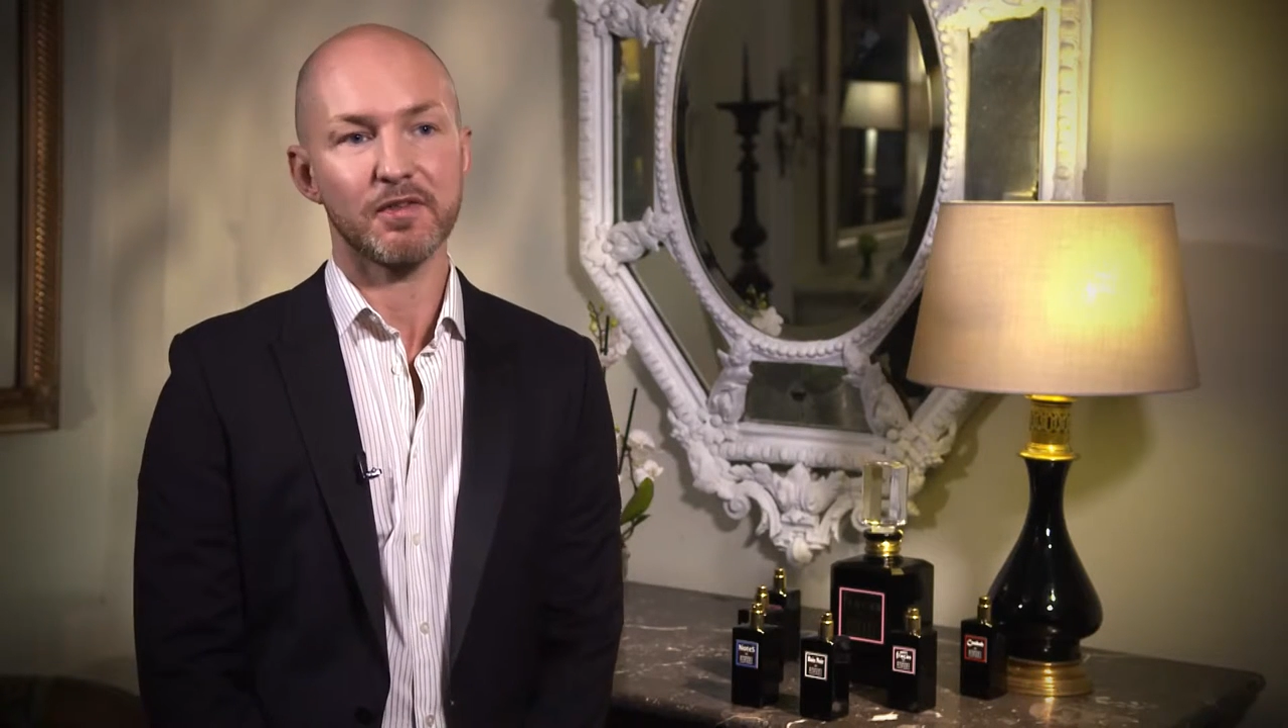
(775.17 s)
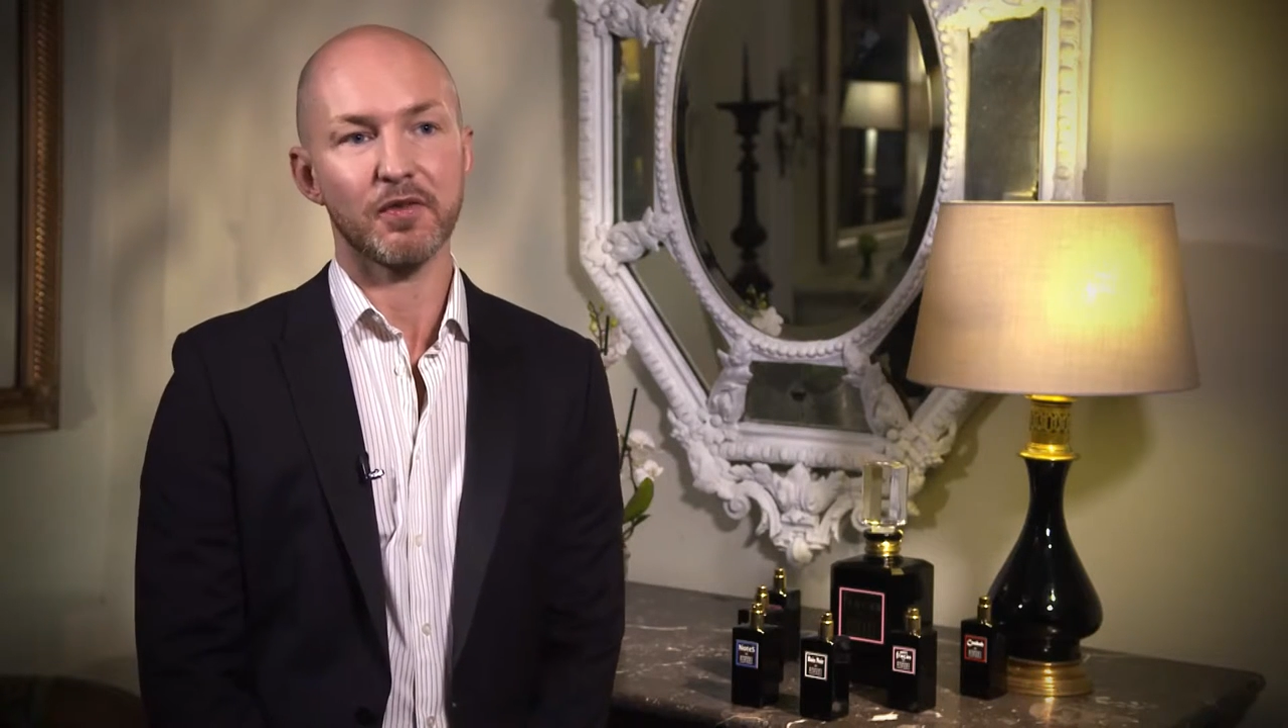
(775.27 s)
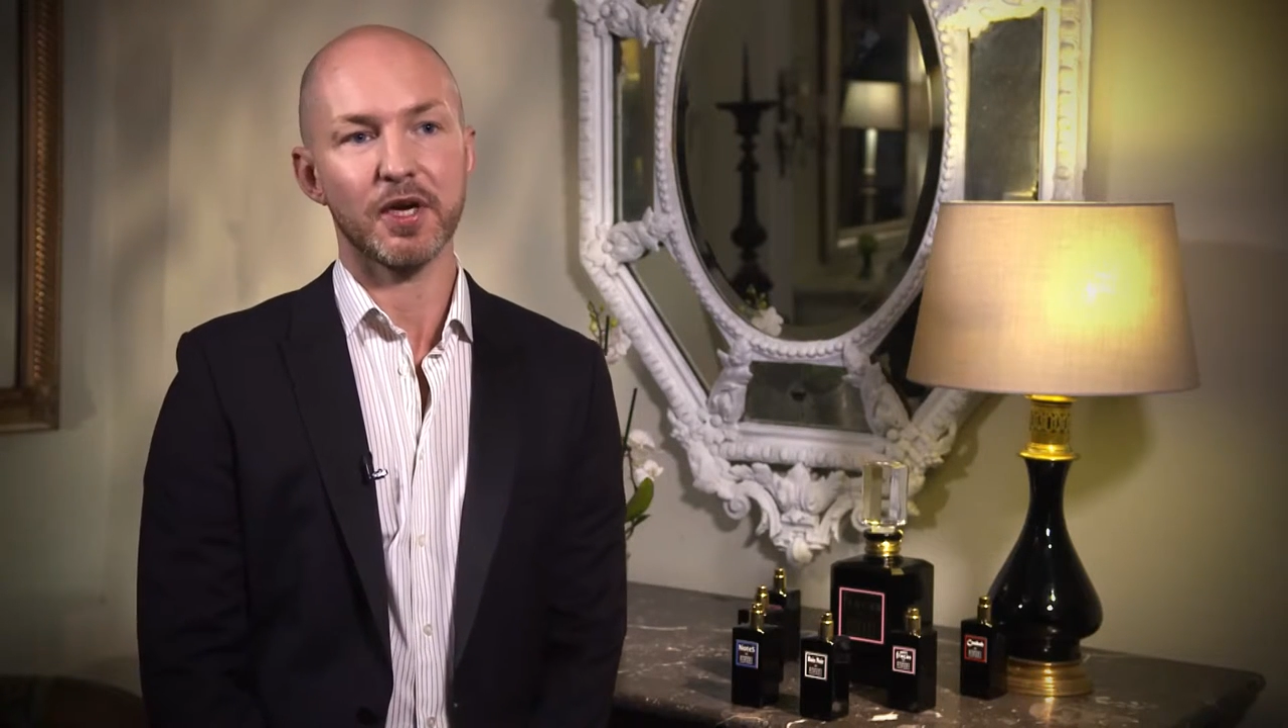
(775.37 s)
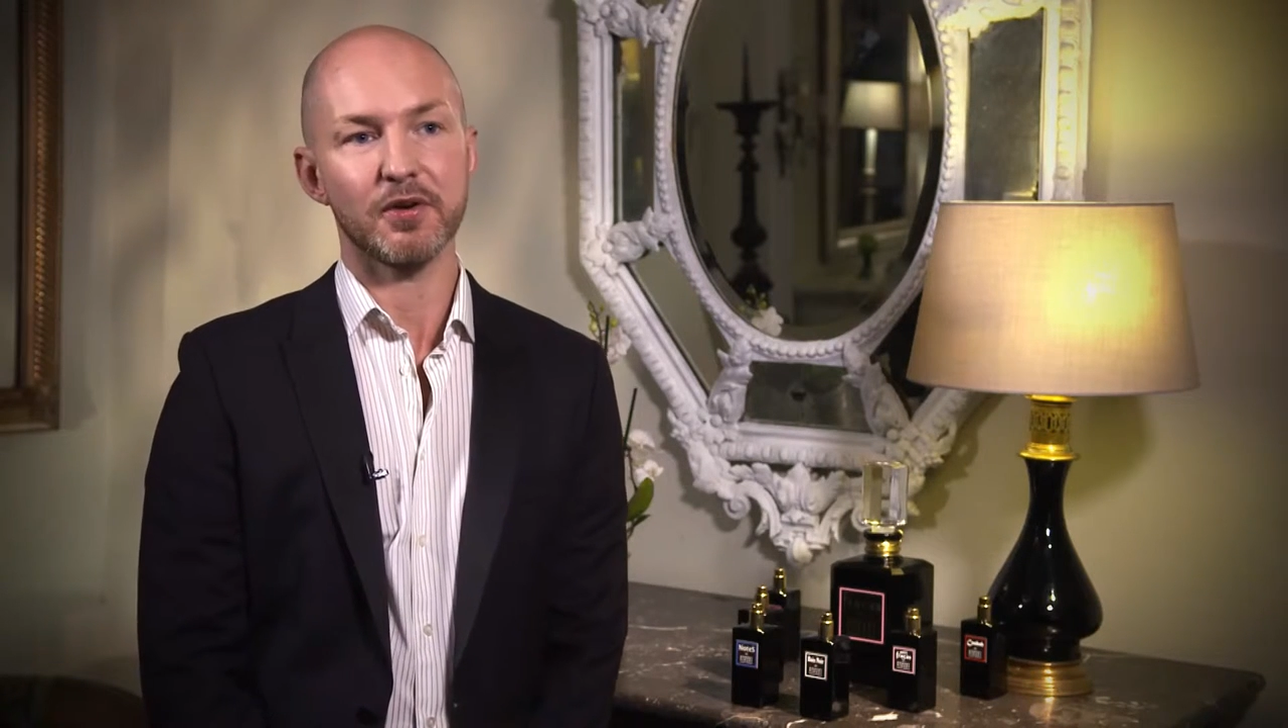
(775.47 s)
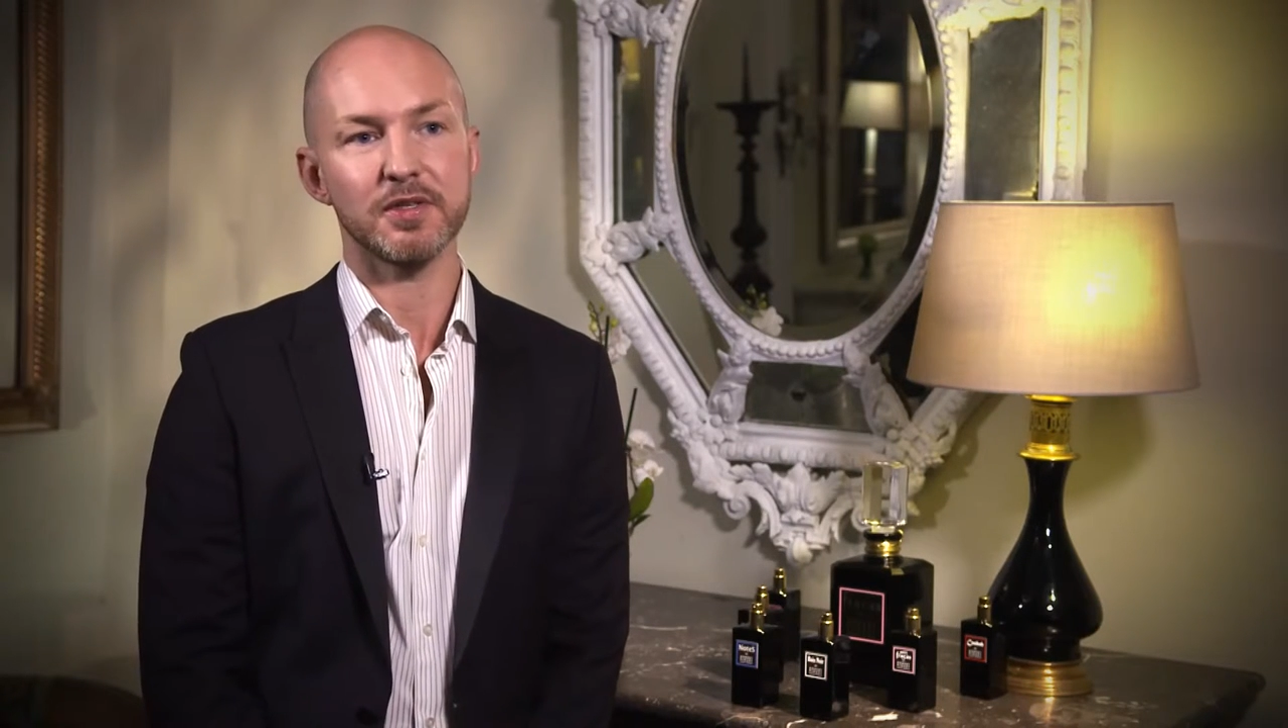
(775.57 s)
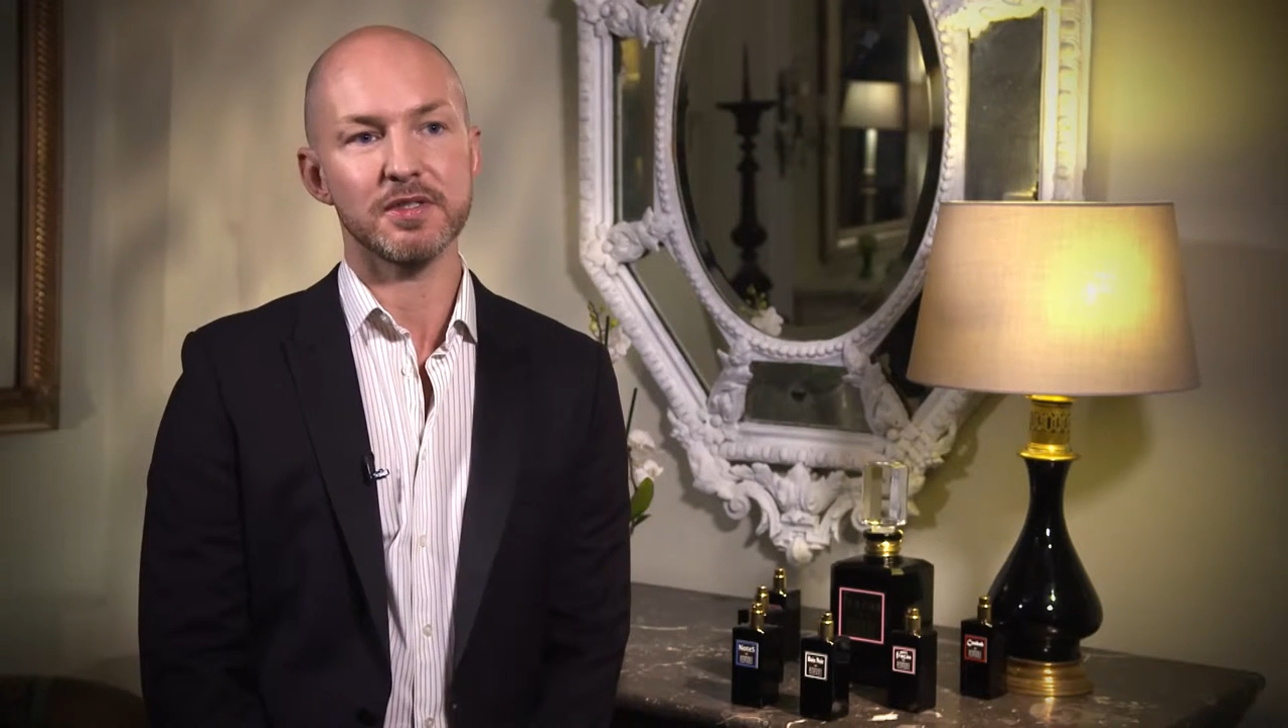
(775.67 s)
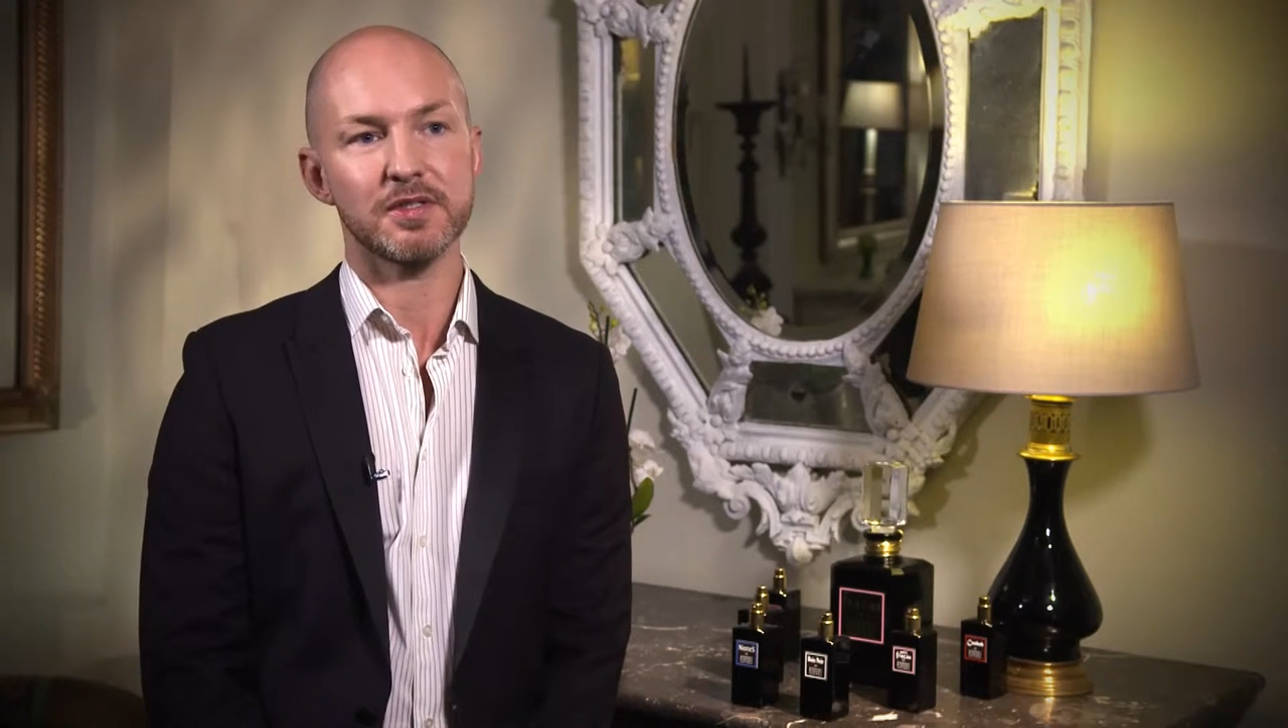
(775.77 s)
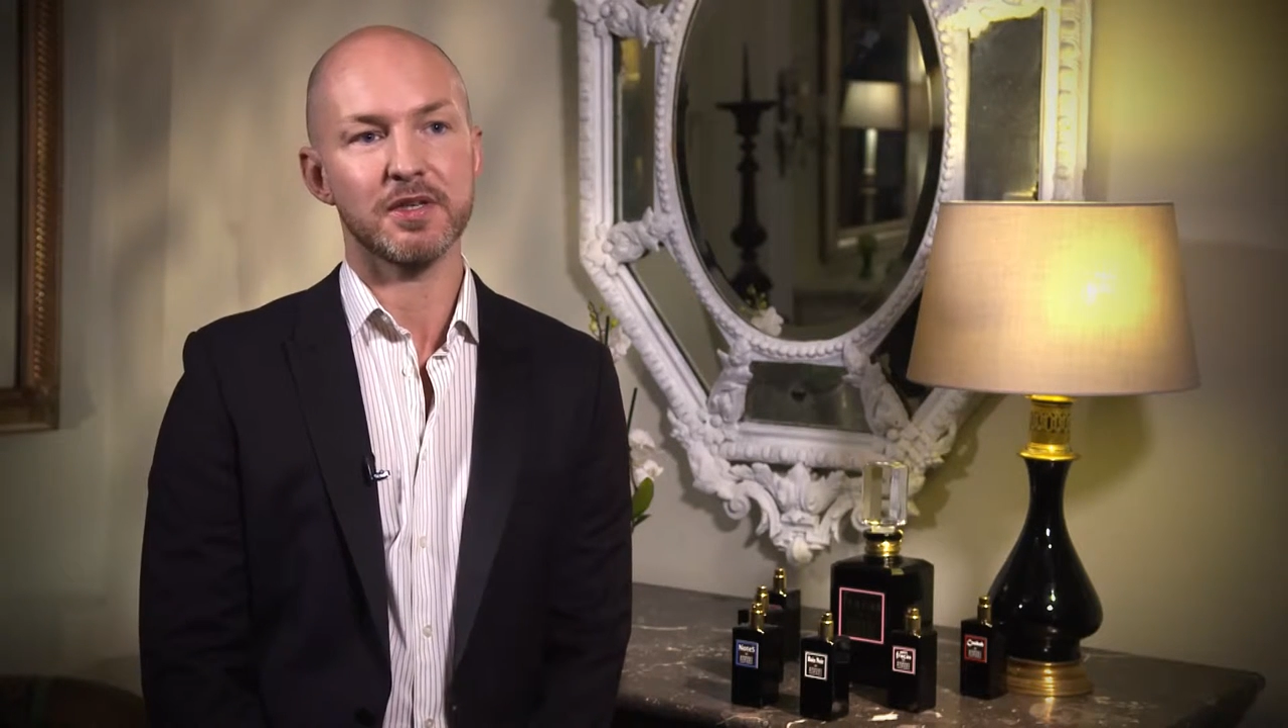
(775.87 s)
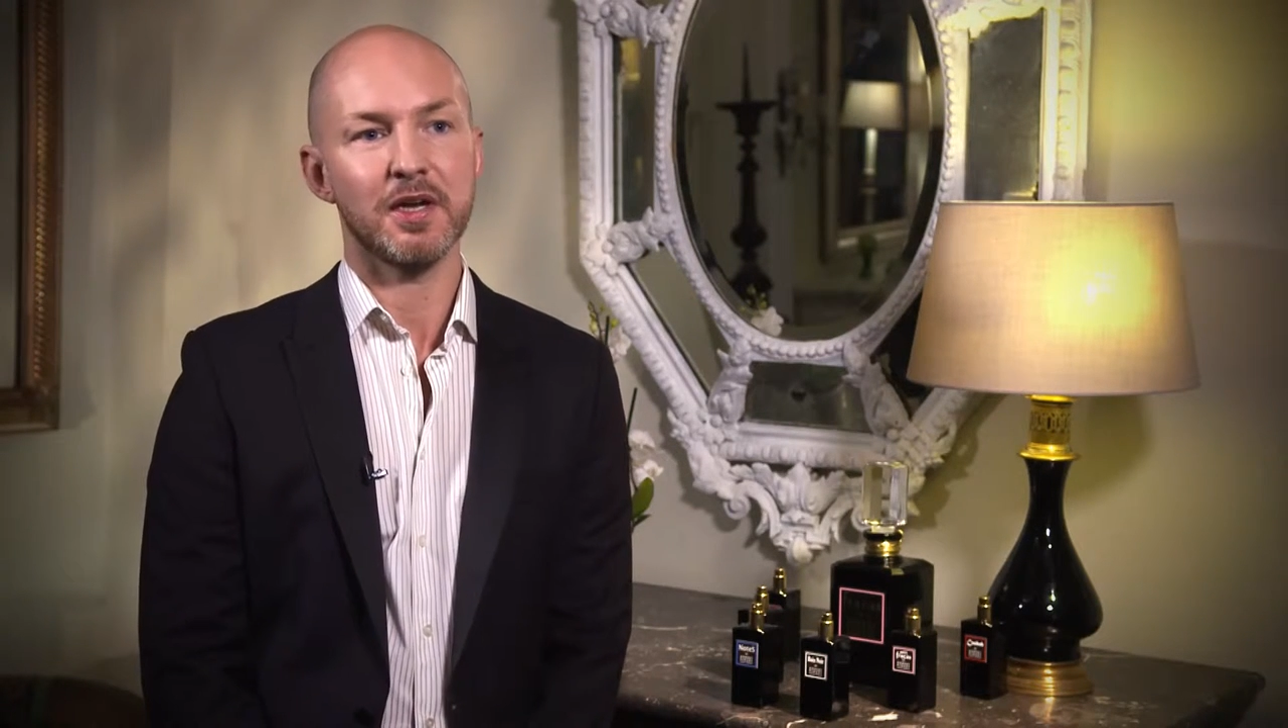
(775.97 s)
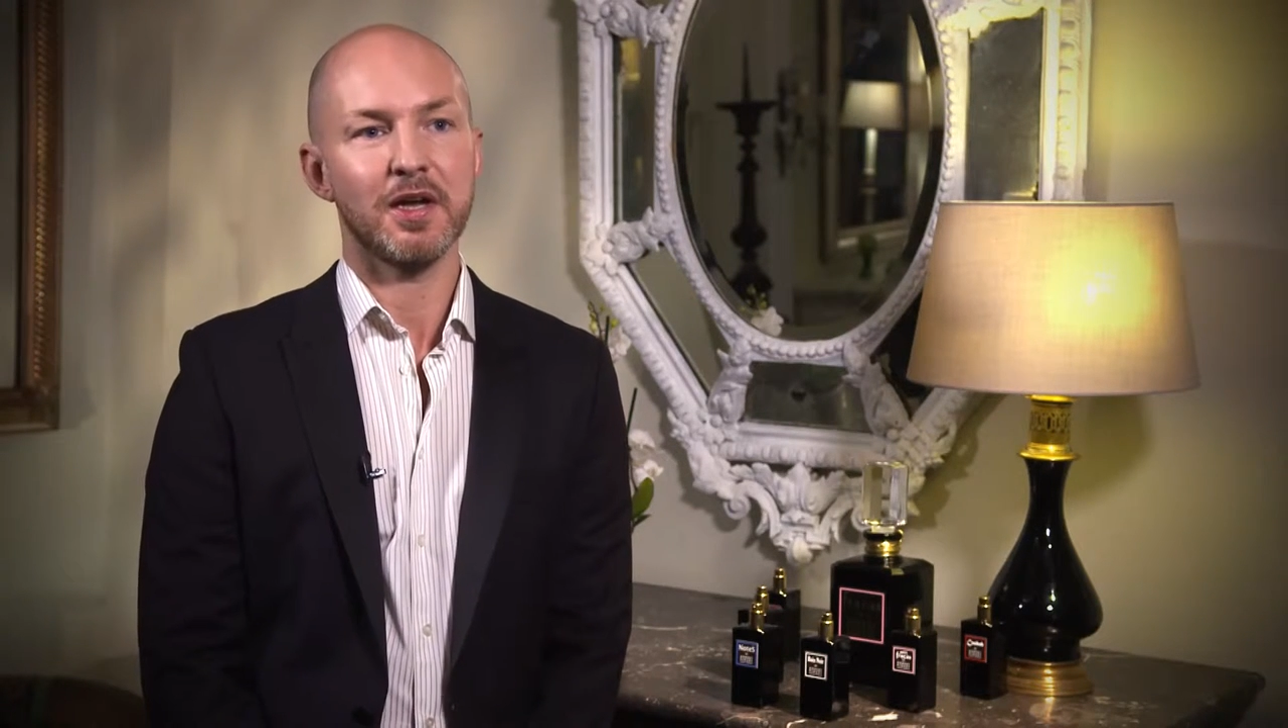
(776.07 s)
fragrance.